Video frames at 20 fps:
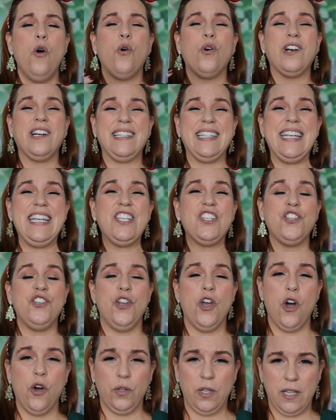or at least
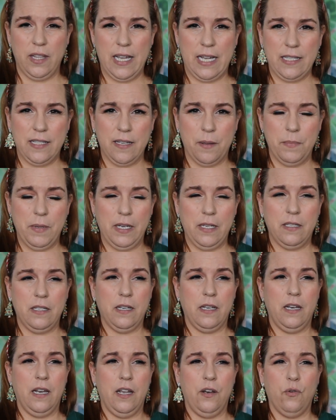know that that's something
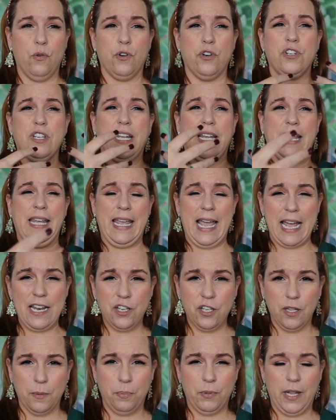to, in order to get
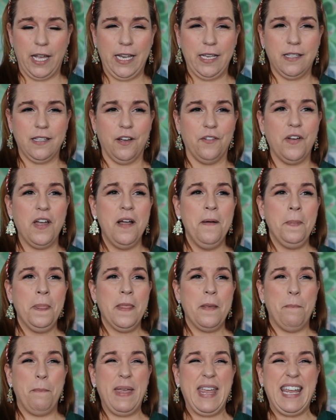to the place of
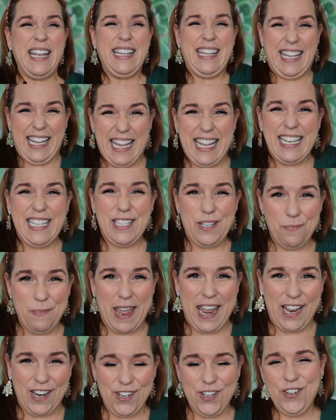being the
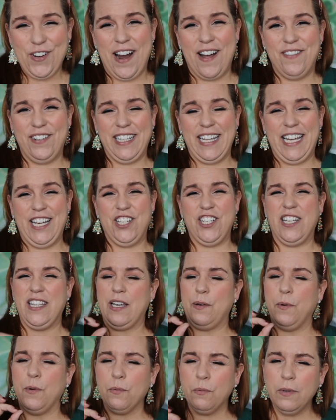in-demand travel agent,
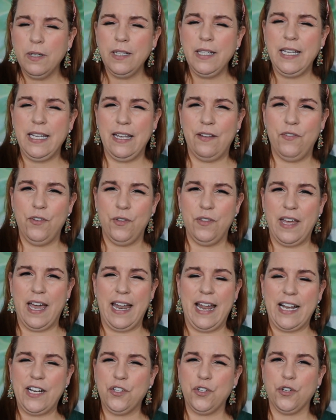that will really give you
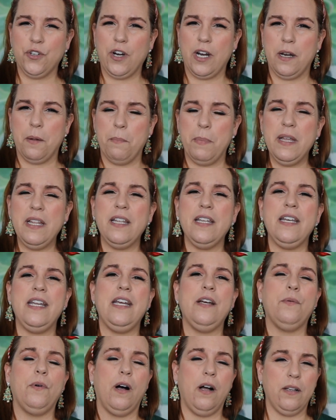that extra credibility.
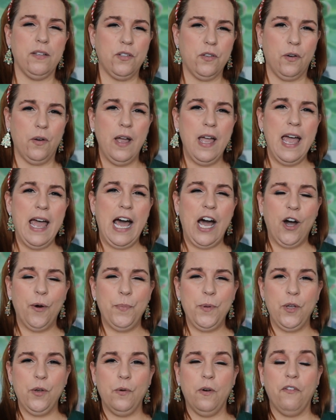It will also
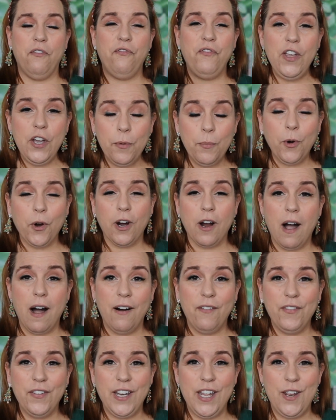help you feel more
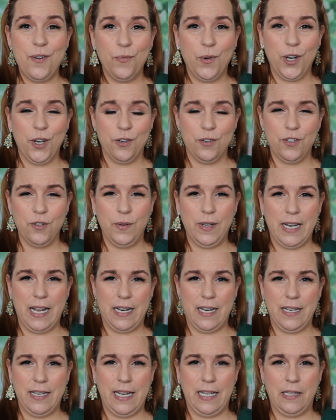confident in what you're doing
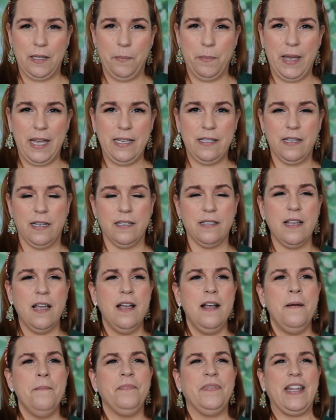on a daily basis.
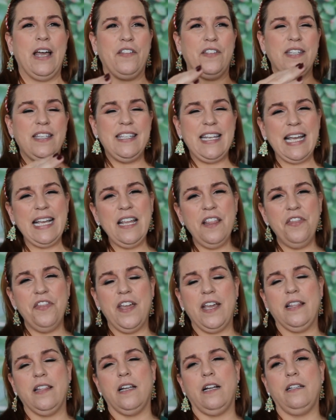Now, the second
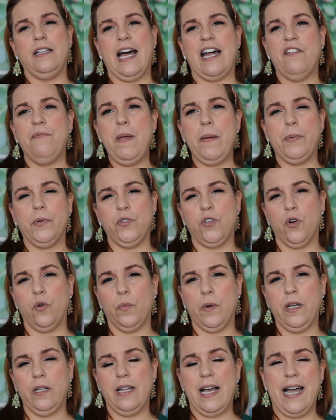thing that a lot of people don't
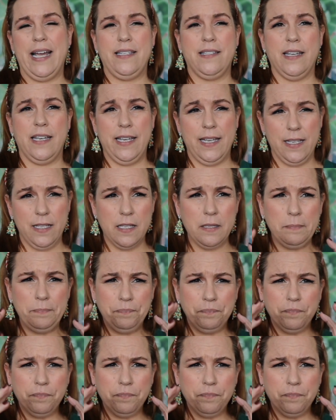realize is